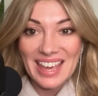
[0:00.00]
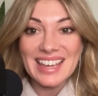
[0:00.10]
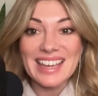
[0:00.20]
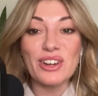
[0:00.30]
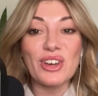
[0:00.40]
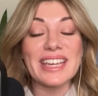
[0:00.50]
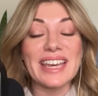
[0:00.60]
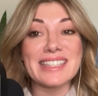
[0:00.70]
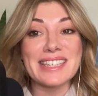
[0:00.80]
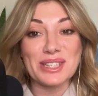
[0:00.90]
Get early
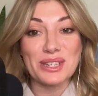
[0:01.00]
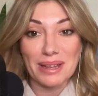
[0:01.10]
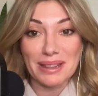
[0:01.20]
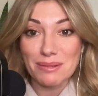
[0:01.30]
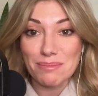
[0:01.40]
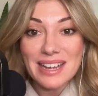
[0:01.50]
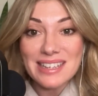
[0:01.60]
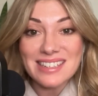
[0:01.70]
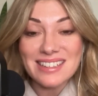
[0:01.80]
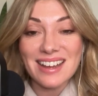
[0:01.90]
access to monthly
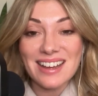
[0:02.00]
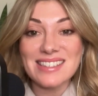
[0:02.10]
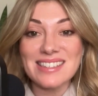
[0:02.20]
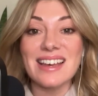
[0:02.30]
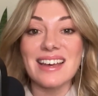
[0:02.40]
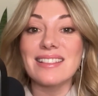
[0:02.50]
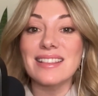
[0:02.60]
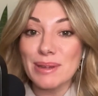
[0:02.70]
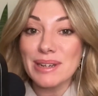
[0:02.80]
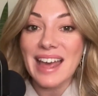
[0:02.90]
masterclasses,
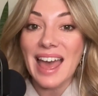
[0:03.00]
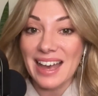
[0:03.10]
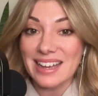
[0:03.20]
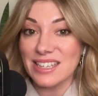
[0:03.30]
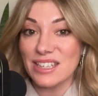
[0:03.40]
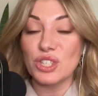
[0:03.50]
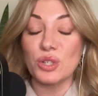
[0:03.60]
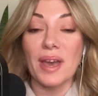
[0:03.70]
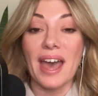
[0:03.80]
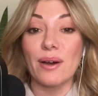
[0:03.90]
unlimited access to
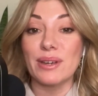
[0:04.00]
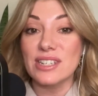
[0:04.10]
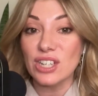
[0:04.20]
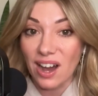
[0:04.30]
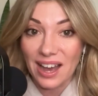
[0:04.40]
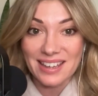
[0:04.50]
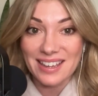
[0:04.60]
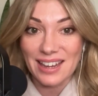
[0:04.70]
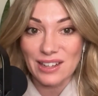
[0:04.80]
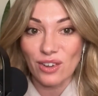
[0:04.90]
our entire
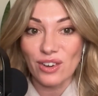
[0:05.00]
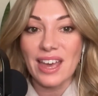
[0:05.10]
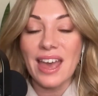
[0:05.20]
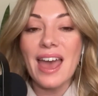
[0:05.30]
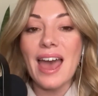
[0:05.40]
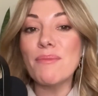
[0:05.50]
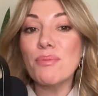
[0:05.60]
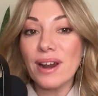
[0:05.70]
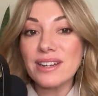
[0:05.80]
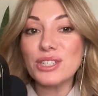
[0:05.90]
catalogue, and
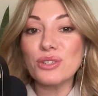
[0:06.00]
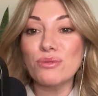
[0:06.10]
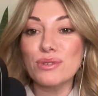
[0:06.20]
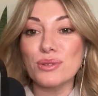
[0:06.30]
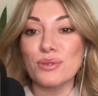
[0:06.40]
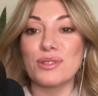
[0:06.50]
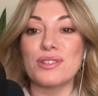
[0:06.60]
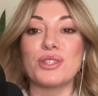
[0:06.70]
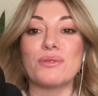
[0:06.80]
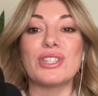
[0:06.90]
practical resources
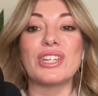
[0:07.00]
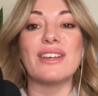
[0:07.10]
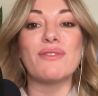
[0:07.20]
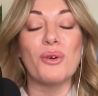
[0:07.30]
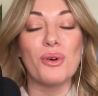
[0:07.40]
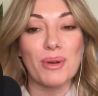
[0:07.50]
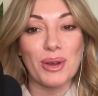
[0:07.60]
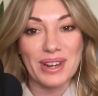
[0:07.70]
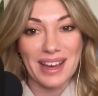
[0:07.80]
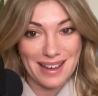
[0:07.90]
to achieve hormone
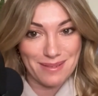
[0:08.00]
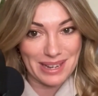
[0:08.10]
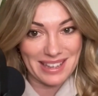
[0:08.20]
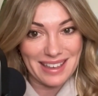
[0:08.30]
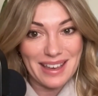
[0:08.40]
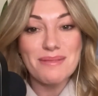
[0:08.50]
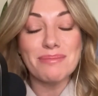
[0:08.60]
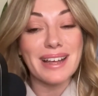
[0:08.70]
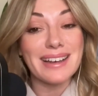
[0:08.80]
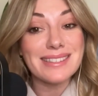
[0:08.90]
harmony.
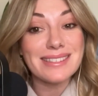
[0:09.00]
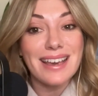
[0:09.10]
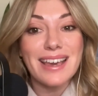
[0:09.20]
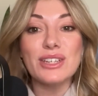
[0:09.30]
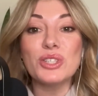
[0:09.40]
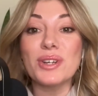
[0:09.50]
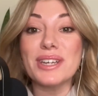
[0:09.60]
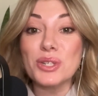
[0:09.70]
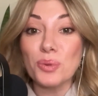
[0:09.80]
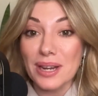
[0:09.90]
Plus, enjoy a
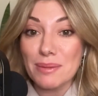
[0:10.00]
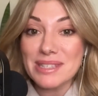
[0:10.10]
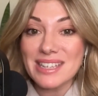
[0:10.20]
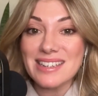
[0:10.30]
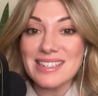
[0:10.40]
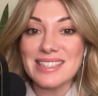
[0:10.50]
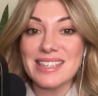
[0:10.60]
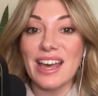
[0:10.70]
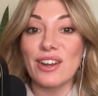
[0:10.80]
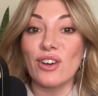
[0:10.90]
20%
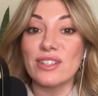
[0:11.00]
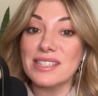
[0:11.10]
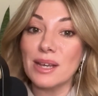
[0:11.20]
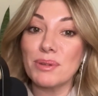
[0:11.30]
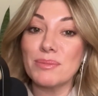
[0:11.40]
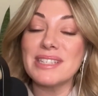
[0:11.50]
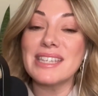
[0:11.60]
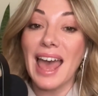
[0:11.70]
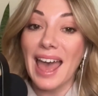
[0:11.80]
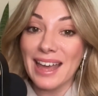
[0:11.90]
discount on supplements
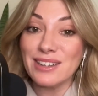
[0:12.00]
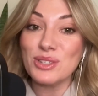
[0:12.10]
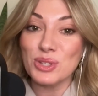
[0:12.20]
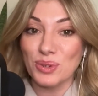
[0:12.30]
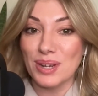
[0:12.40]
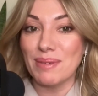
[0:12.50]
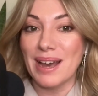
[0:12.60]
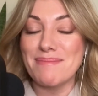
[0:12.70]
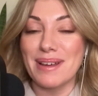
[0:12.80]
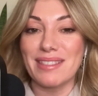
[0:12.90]
and join my
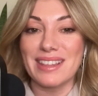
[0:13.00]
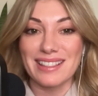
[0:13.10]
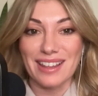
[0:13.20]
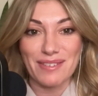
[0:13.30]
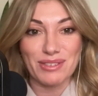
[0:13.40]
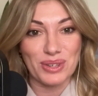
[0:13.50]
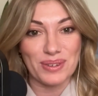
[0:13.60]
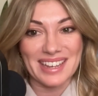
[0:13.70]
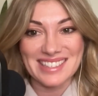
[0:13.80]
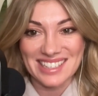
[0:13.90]
monthly live
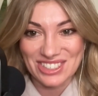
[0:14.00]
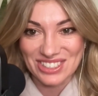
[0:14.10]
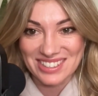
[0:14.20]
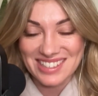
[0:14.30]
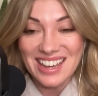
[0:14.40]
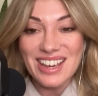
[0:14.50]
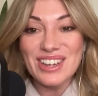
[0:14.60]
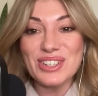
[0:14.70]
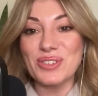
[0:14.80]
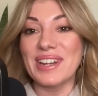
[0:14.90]
Q&A sessions.
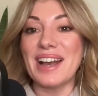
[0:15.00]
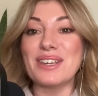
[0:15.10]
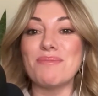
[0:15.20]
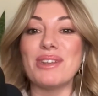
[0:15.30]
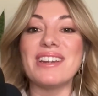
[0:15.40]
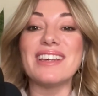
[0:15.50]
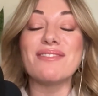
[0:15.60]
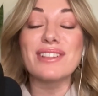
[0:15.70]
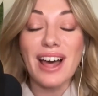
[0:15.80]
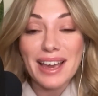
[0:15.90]
Join our community
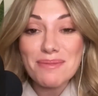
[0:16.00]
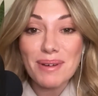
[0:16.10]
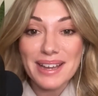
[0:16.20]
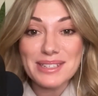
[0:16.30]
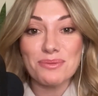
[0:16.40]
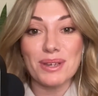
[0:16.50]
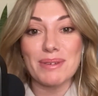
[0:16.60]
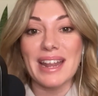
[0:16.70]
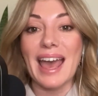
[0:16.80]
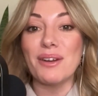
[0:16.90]
of like-minded
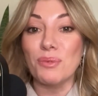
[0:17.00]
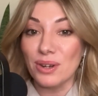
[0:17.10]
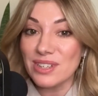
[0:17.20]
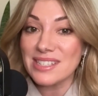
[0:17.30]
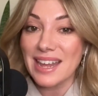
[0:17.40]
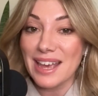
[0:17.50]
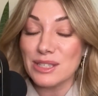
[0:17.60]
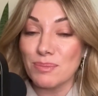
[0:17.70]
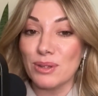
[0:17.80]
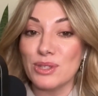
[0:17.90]
women and wellness
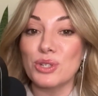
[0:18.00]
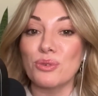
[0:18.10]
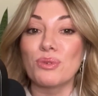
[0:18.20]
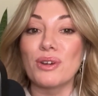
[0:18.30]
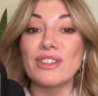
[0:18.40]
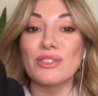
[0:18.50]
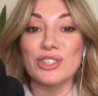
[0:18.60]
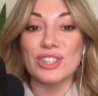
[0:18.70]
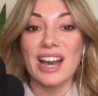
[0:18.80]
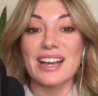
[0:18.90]
experts to
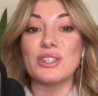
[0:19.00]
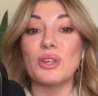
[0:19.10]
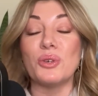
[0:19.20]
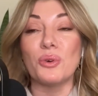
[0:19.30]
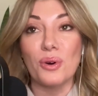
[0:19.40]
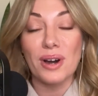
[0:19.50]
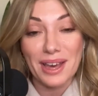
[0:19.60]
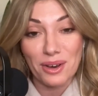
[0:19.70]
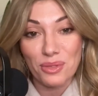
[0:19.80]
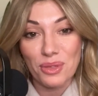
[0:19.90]
revolutionise your
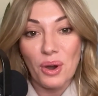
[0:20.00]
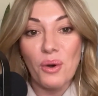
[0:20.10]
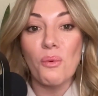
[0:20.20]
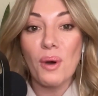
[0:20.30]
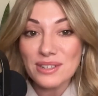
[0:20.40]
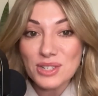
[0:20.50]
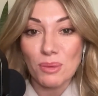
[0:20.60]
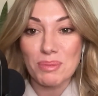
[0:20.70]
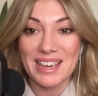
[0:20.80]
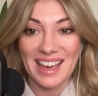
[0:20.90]
health one
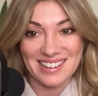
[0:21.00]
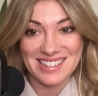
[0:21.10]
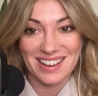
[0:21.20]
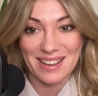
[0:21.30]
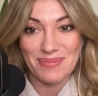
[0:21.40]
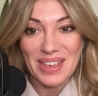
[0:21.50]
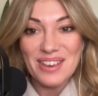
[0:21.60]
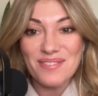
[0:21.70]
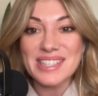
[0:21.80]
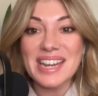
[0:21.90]
topic at a time.
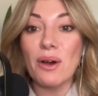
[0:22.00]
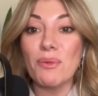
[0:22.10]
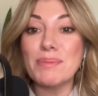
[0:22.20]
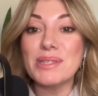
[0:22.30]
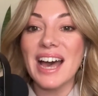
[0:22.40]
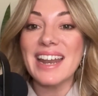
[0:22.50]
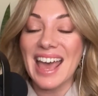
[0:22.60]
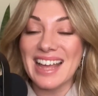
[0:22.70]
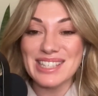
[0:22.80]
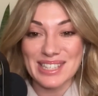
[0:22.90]
Visit our website
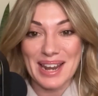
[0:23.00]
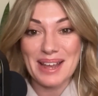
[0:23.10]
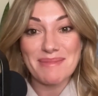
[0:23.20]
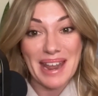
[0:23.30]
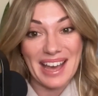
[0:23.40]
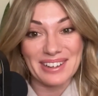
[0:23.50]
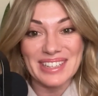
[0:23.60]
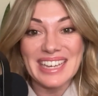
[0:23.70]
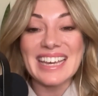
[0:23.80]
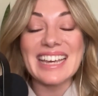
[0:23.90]
and sign up now.
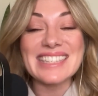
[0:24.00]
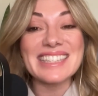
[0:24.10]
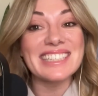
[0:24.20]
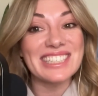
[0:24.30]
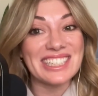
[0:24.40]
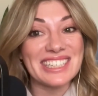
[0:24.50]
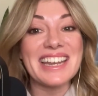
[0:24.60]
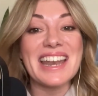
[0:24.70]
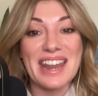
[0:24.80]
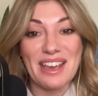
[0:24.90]
It's legit
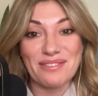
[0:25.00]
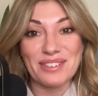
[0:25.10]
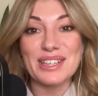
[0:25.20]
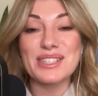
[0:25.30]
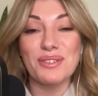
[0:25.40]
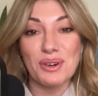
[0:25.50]
Netflix for